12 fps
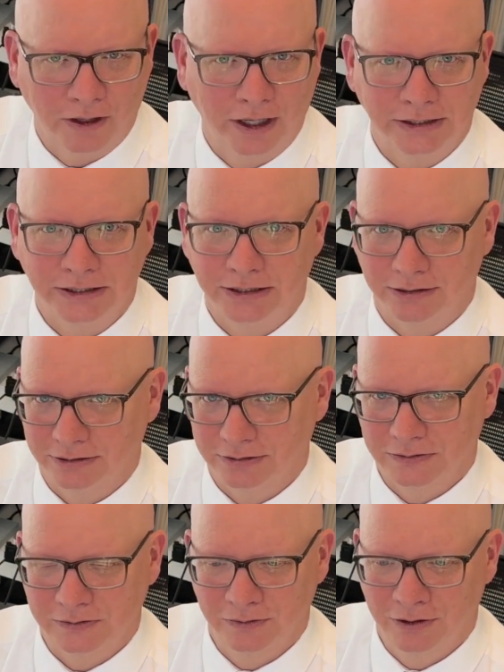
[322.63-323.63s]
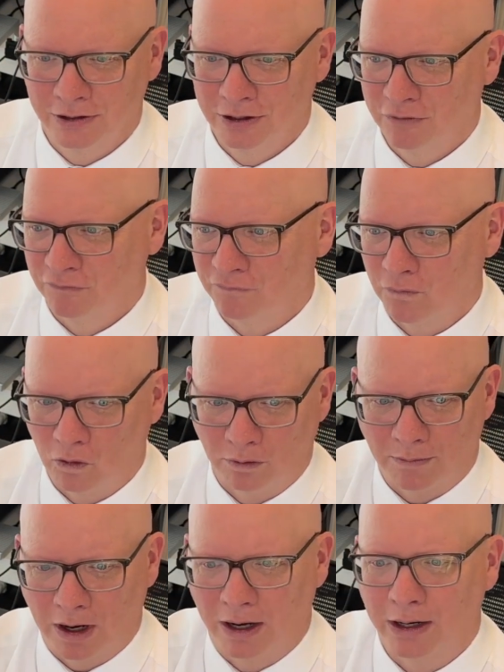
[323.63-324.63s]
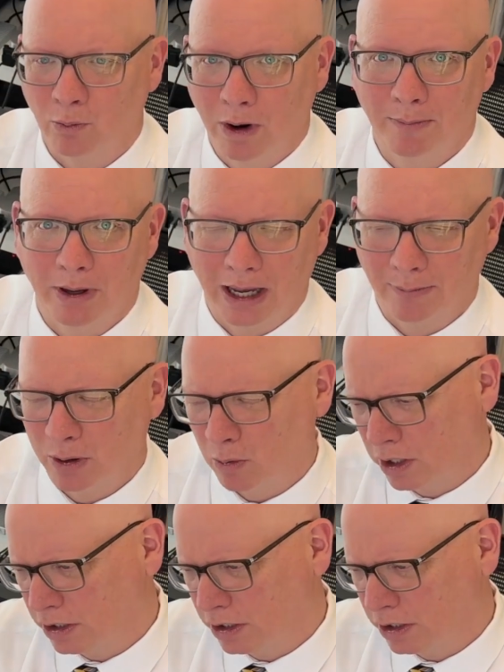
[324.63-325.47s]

ideas for my web app. I want to